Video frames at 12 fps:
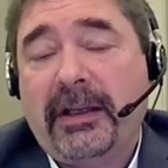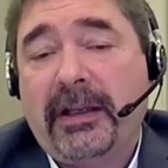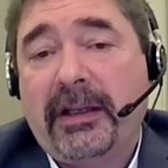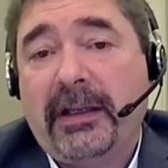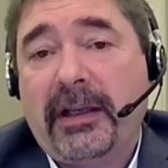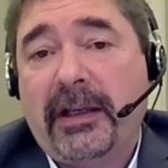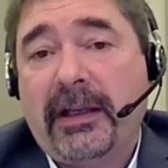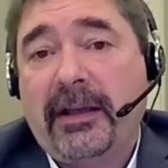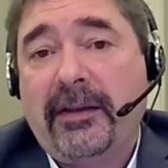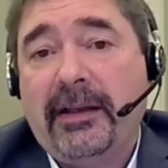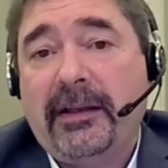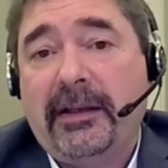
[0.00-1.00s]

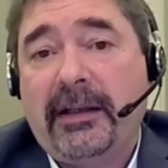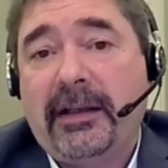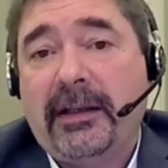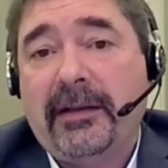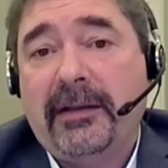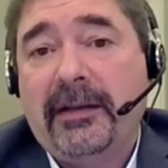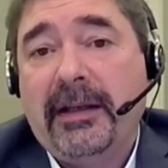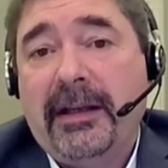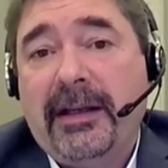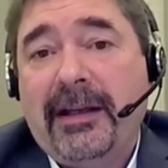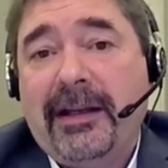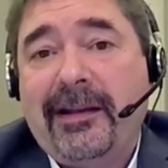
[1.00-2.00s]
I think
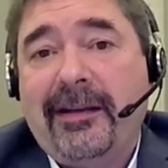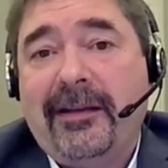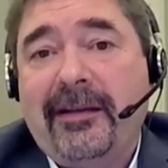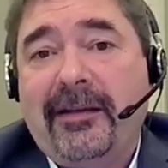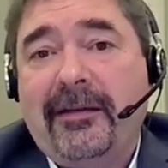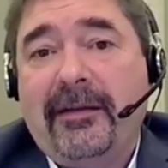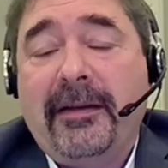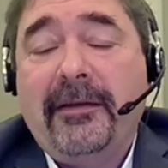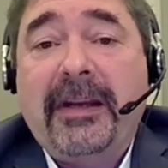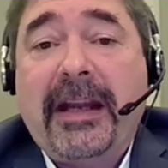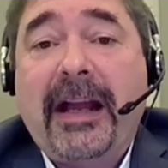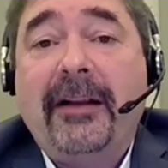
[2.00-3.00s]
in
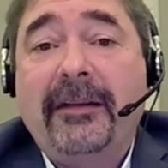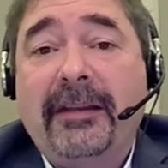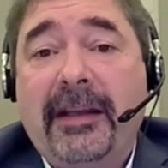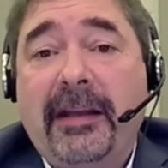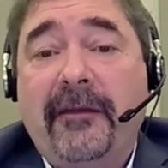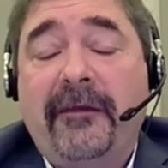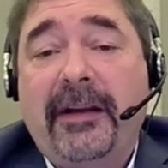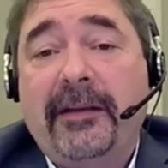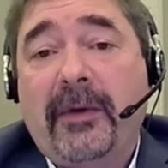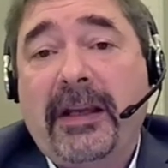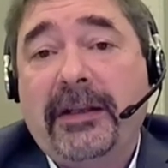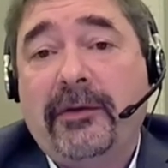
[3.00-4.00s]
reality, they
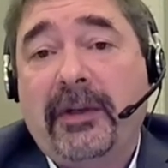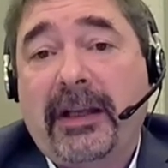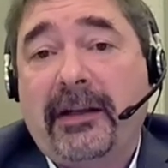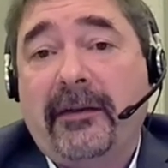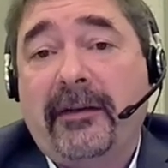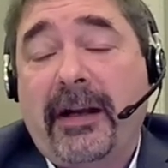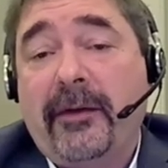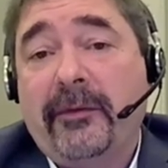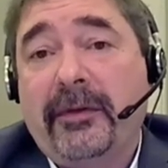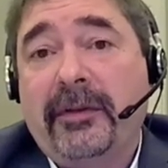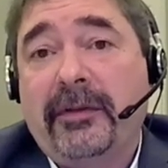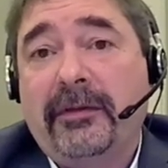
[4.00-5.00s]
find ways to get around
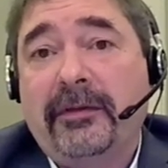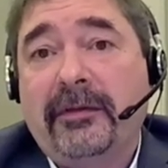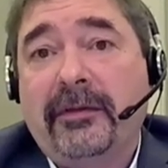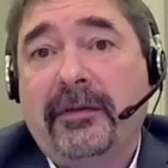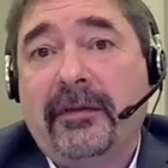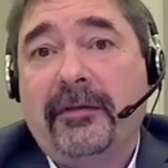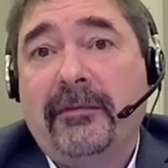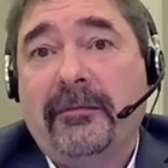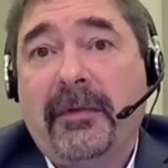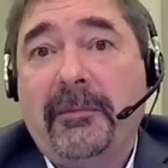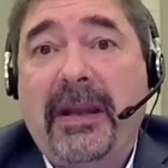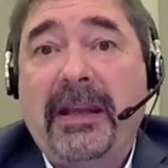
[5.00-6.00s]

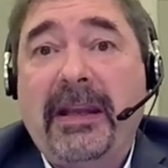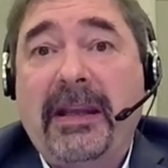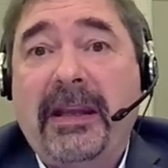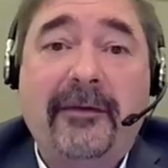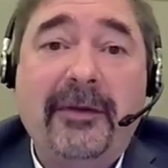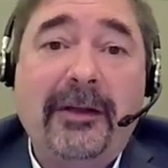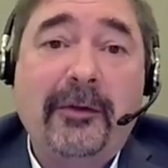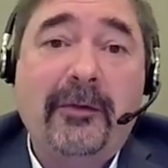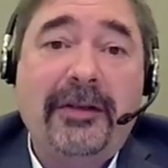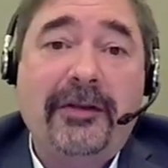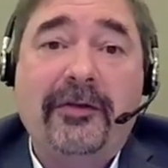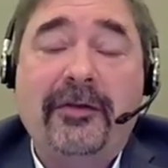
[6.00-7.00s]
making it a real
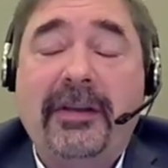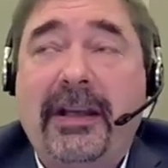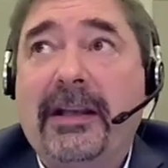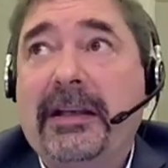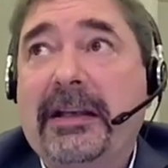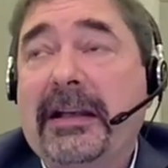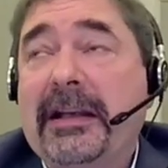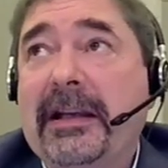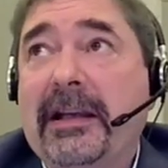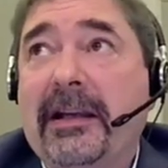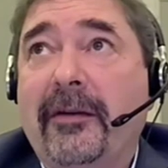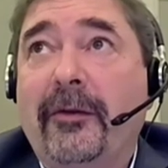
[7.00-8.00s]
question. And
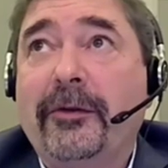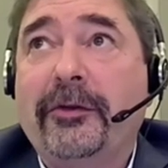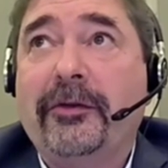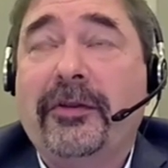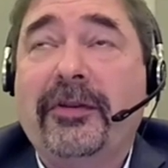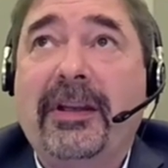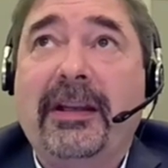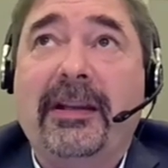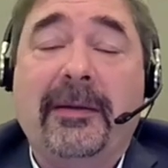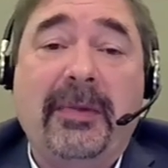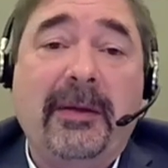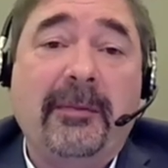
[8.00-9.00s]
I also just think
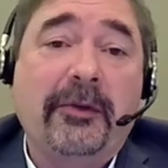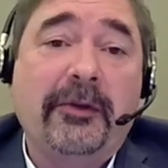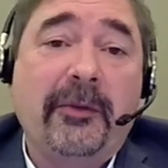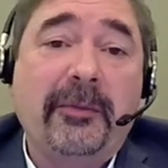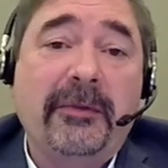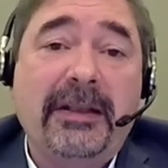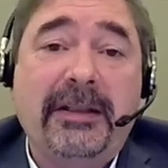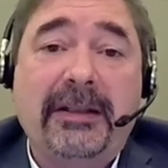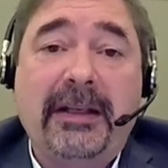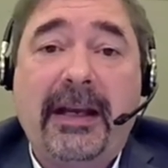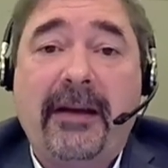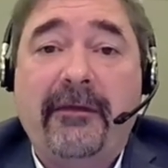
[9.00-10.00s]
that people don't
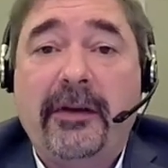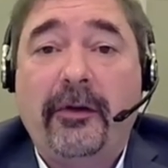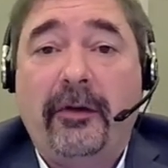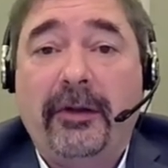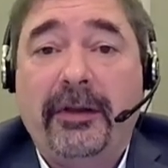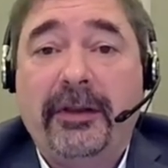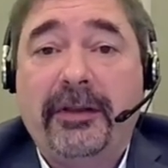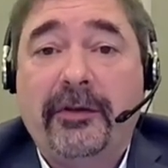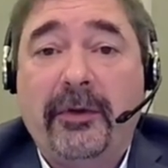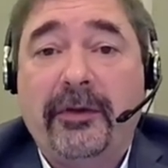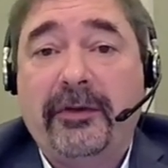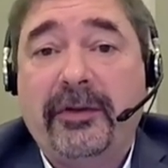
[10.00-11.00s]
necessarily have the knowledge
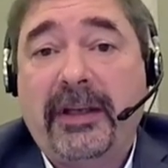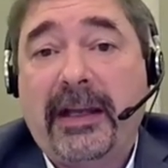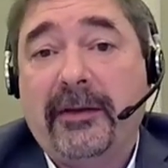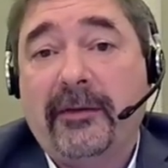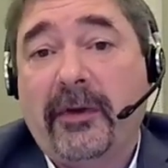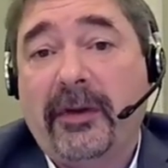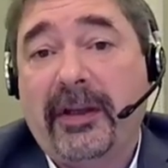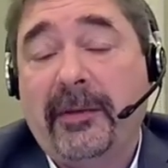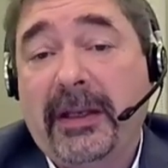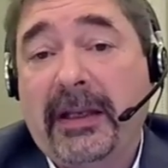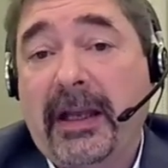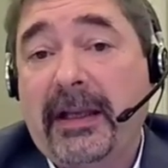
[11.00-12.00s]
to understand what they're
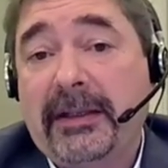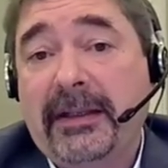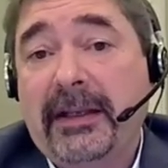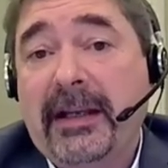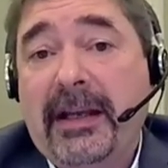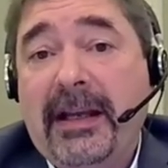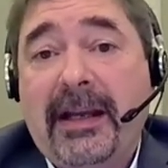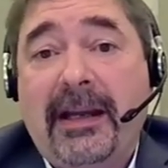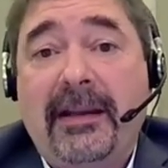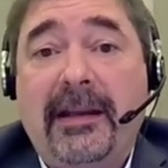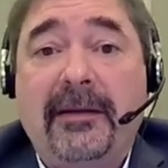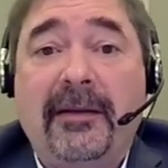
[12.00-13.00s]
being asked.
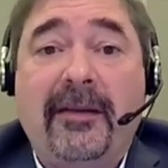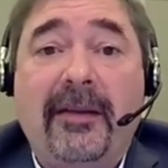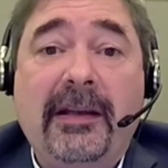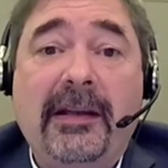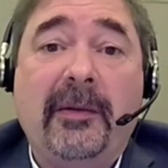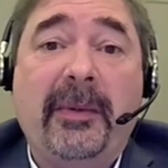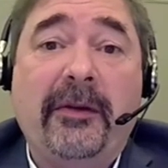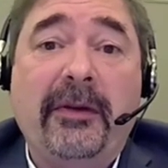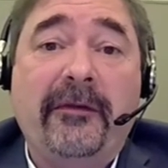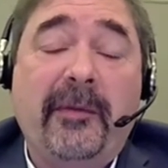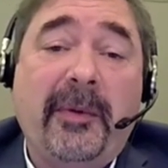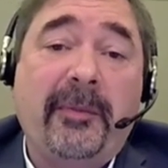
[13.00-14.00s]
And they think about
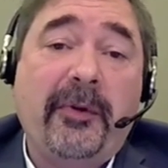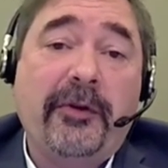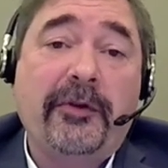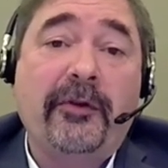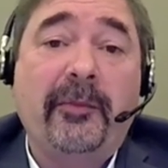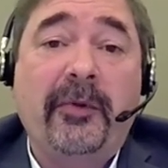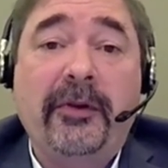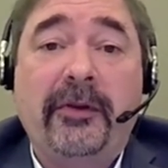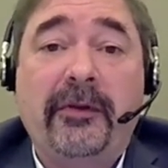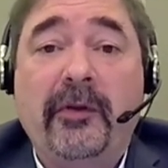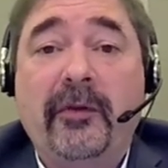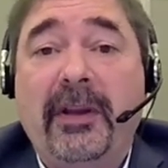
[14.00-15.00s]
it from a personal point
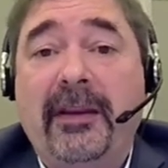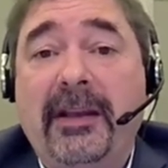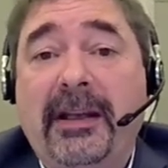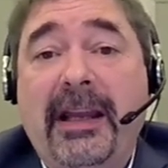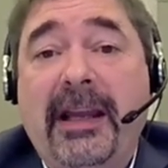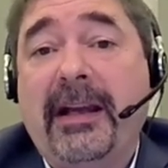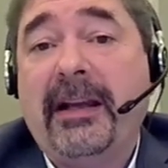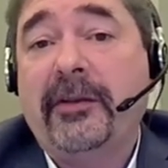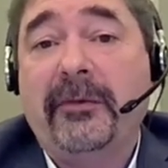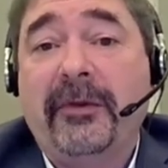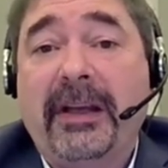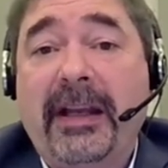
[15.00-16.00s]
of view, and they think, hey, I
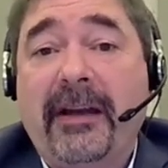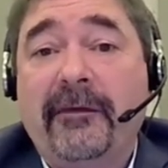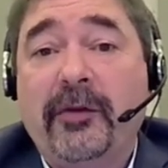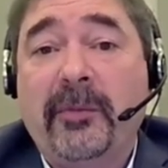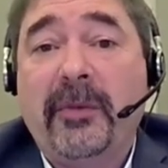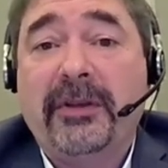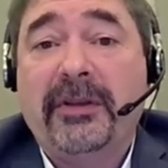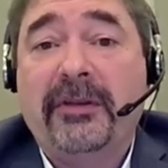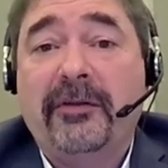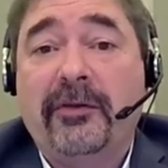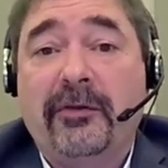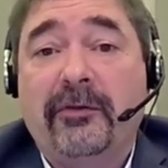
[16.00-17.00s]
don't really have too
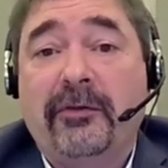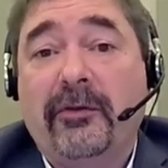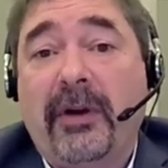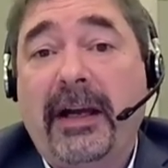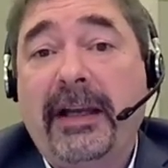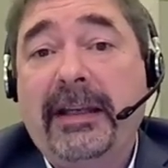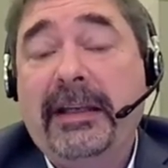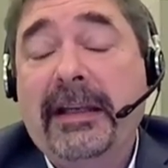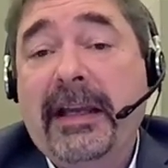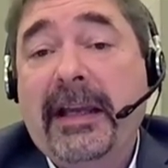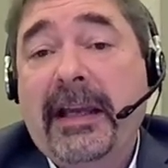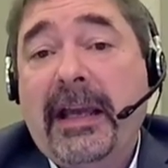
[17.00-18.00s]
much to hide.
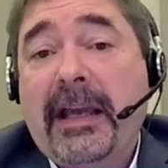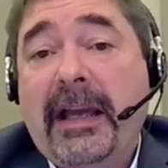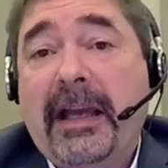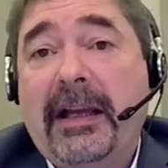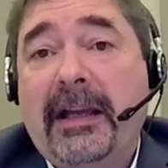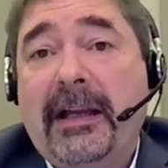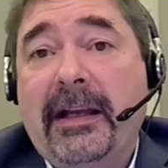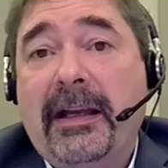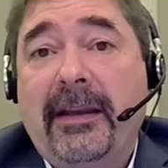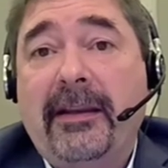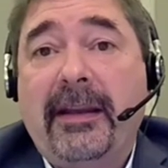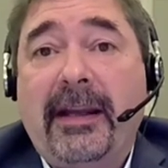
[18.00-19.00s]
And
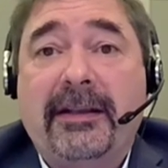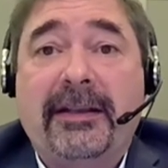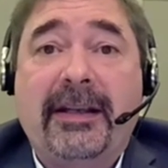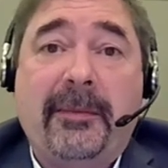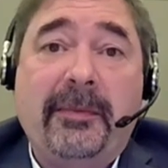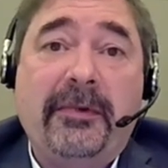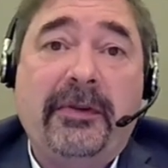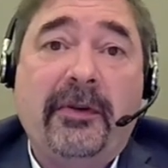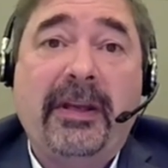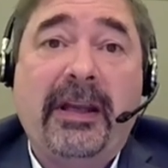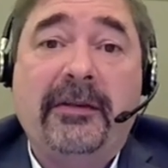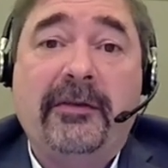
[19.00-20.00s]
then they accept,
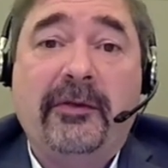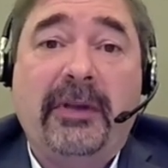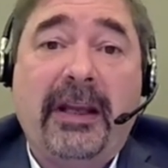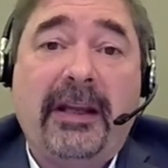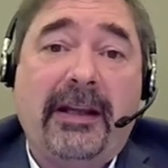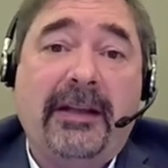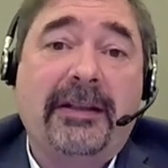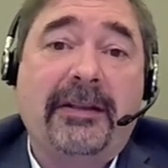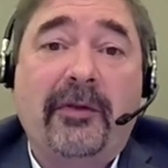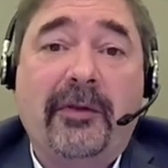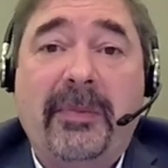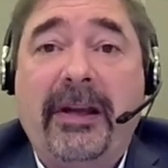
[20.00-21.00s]
okay, to get access
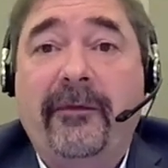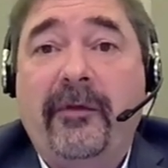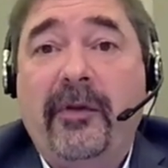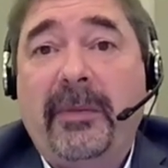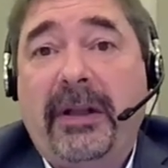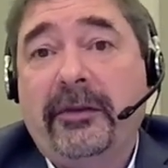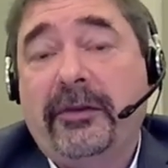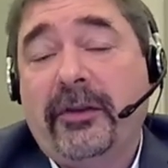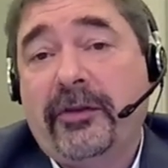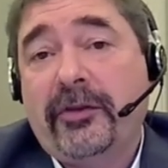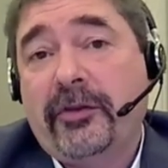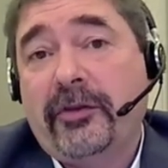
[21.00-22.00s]
to the platform, I'll
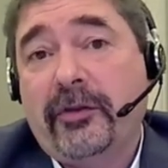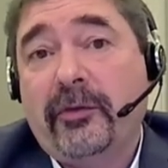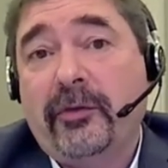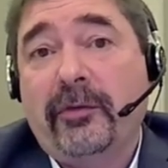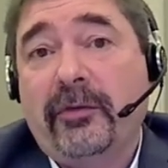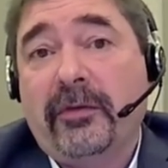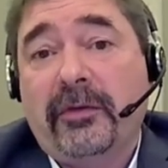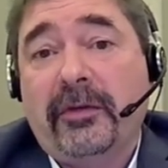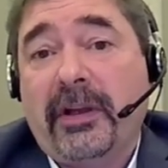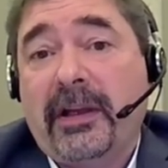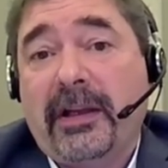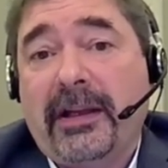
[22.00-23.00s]
just do
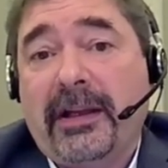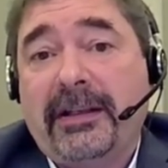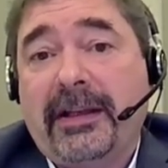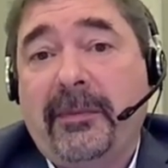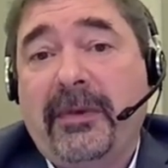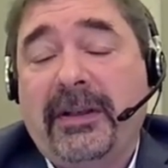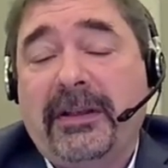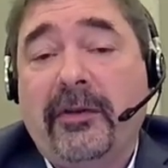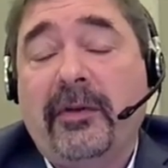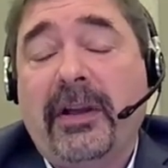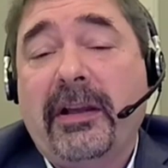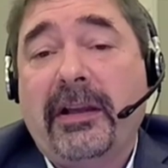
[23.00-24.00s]
accept it.
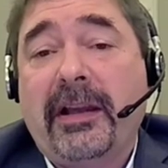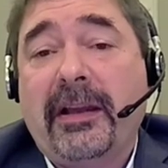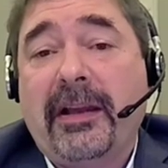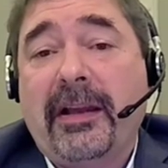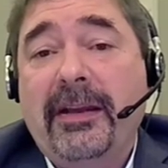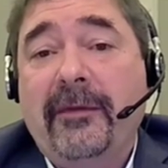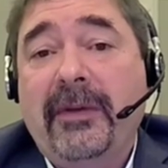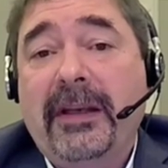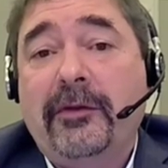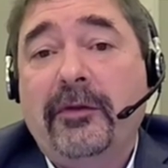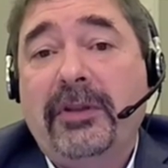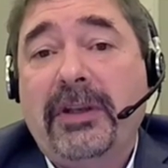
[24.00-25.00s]
So I think we
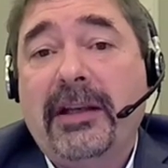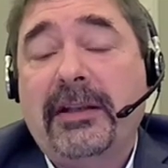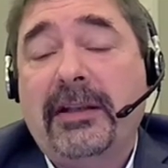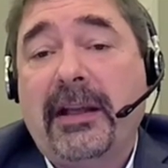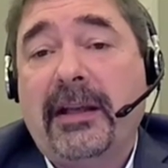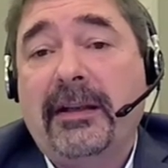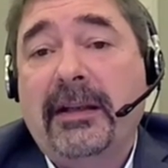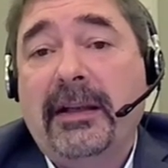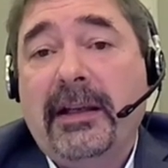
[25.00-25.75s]
need to change that.